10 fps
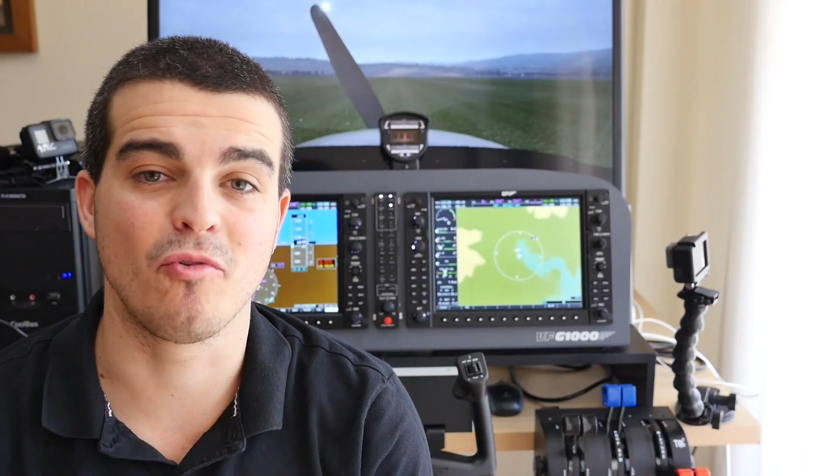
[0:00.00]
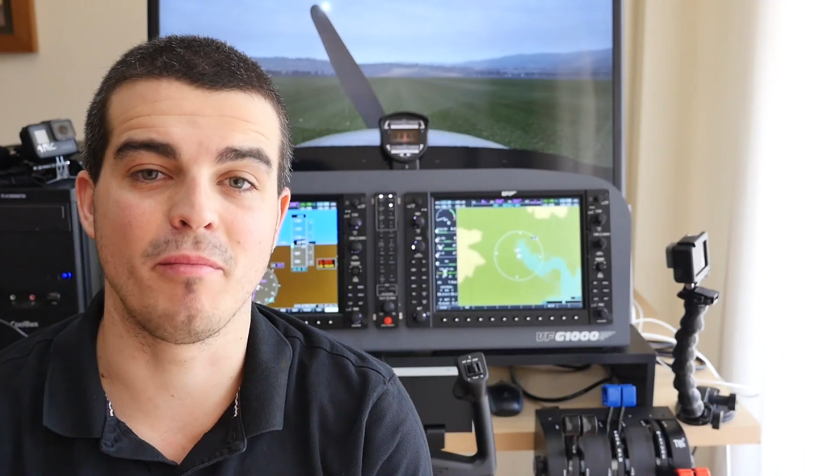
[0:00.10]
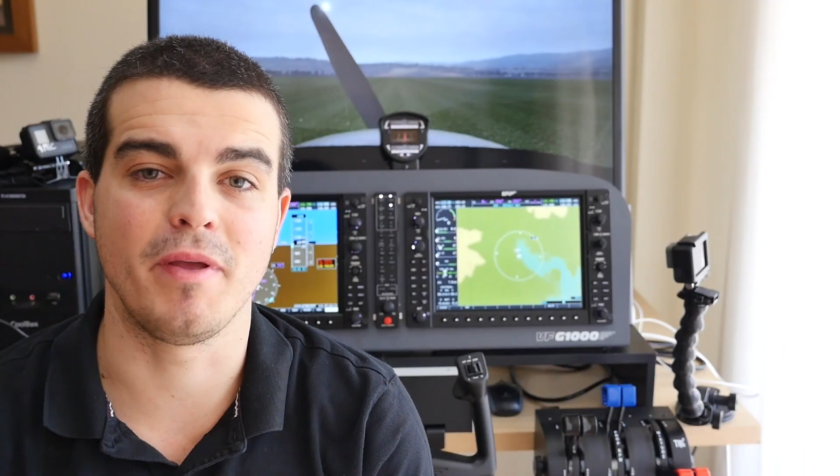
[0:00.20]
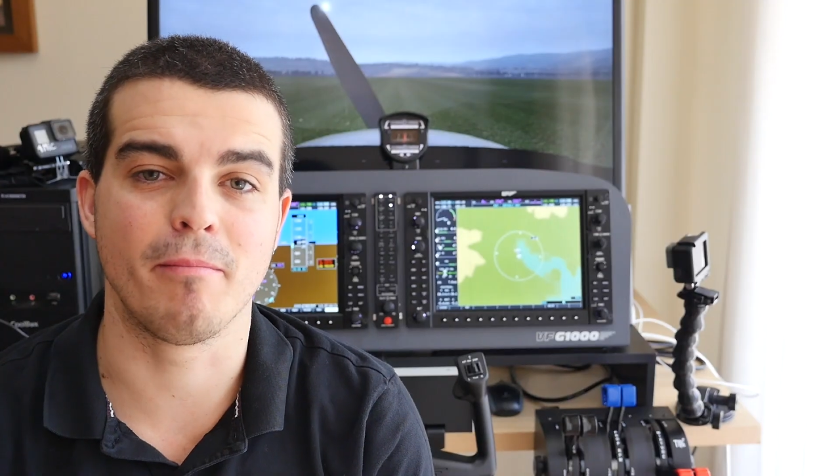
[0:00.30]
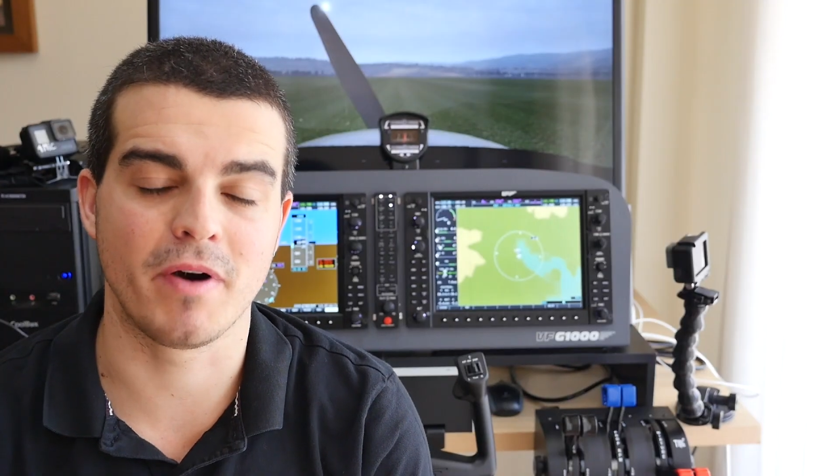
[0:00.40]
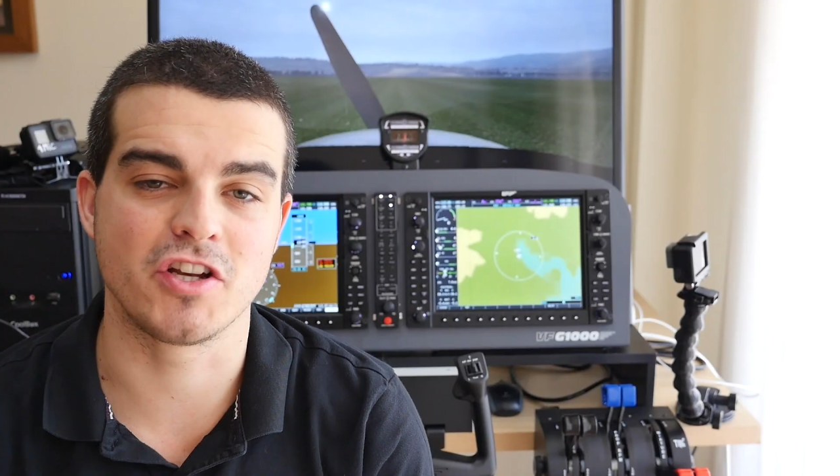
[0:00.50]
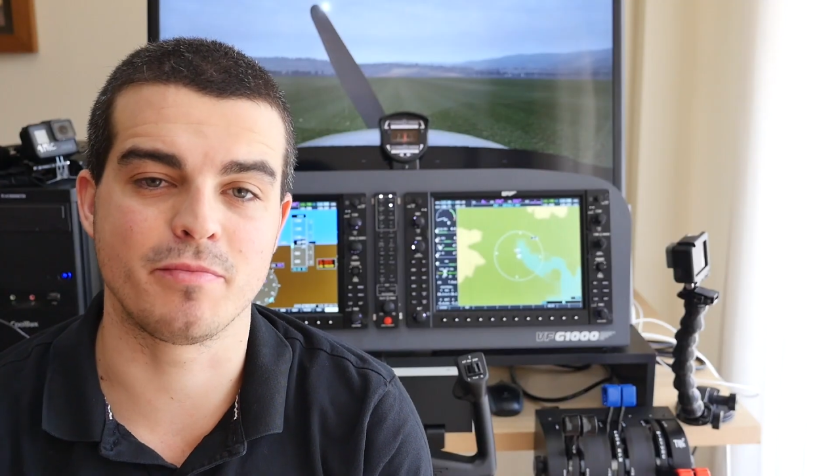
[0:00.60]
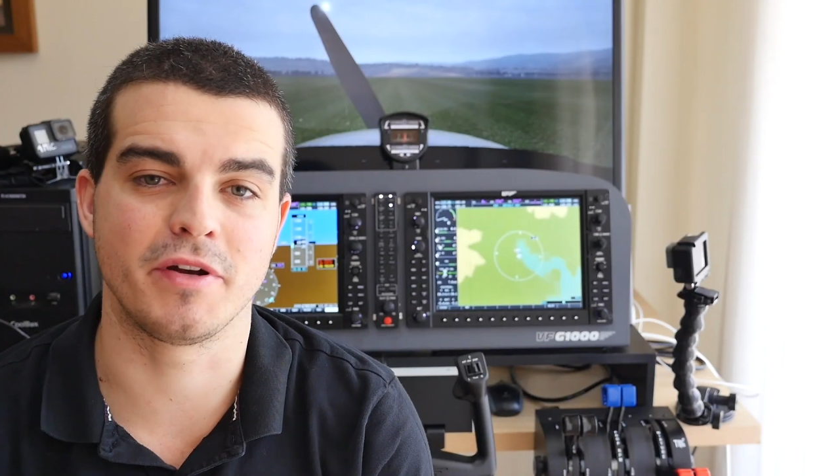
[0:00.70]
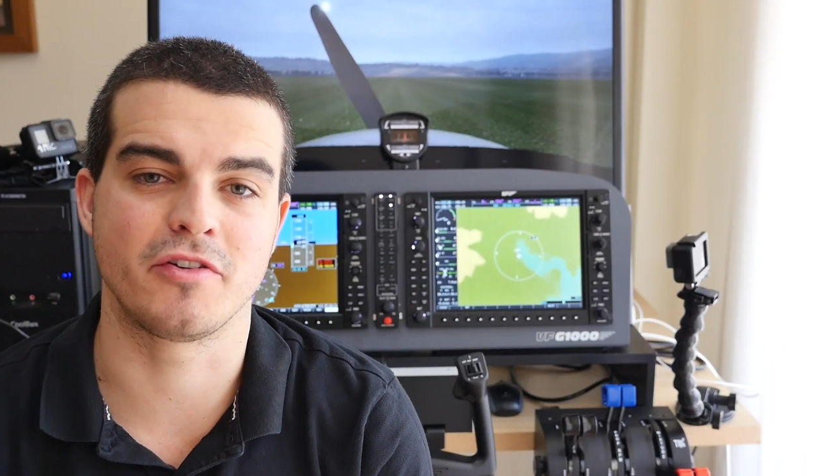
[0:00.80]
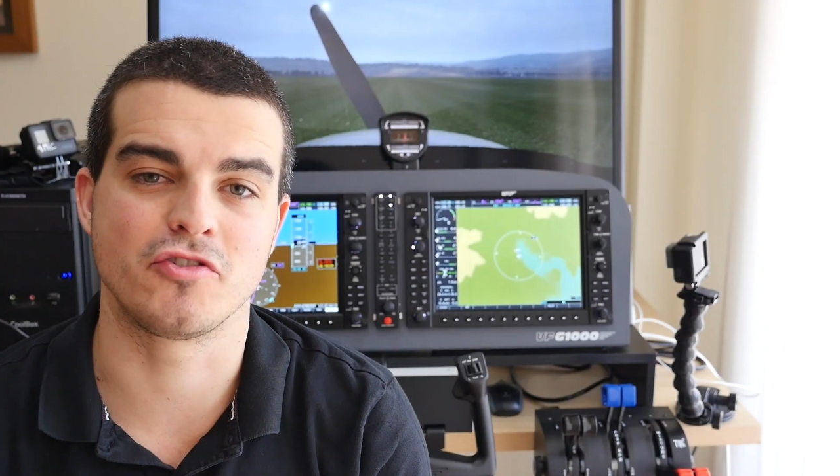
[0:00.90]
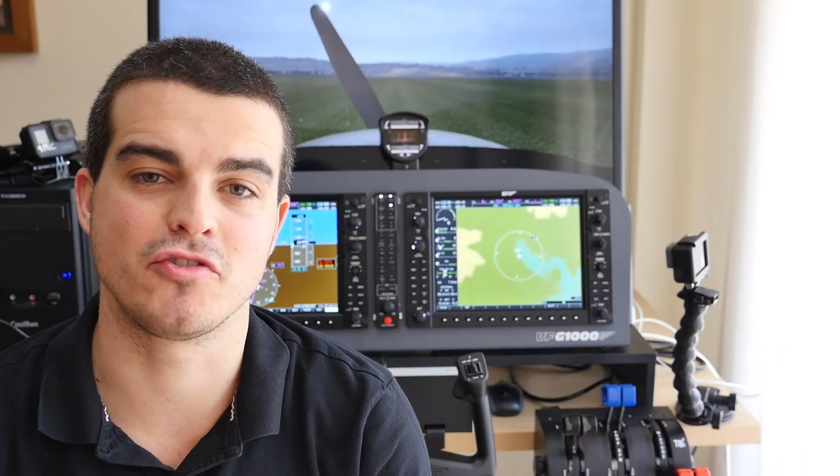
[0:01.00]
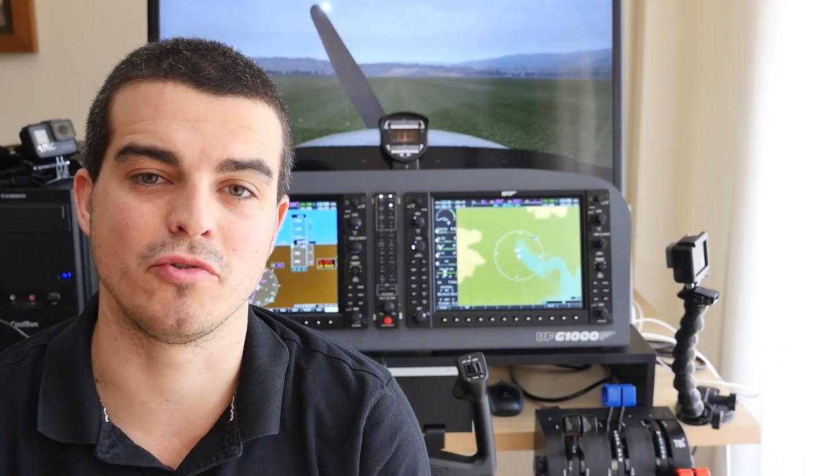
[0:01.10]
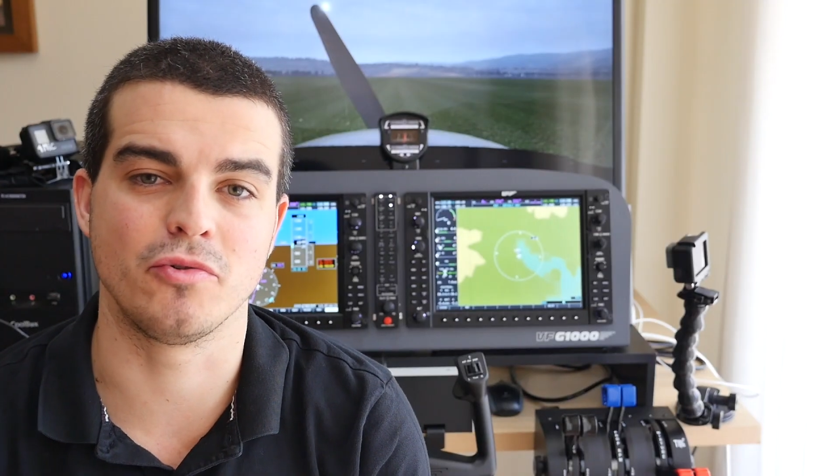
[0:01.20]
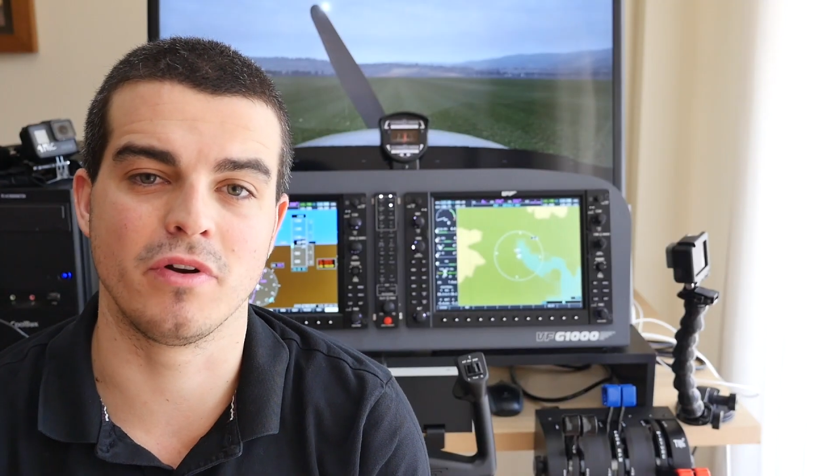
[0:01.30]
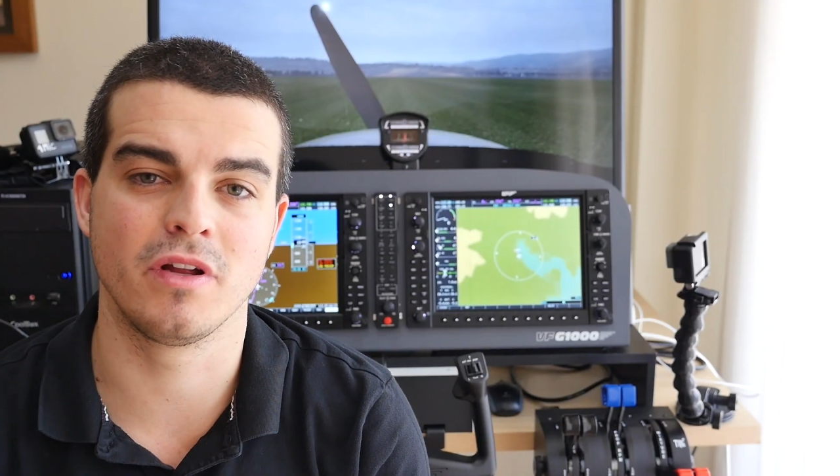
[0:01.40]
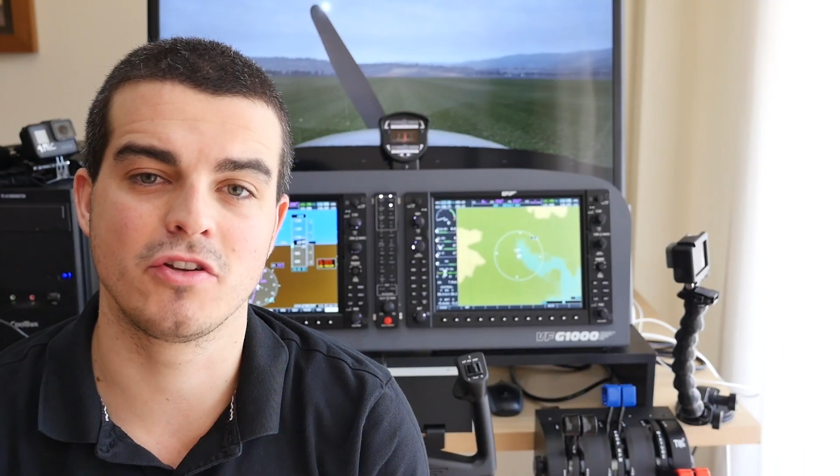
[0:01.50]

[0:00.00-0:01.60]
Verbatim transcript: will be much better soon,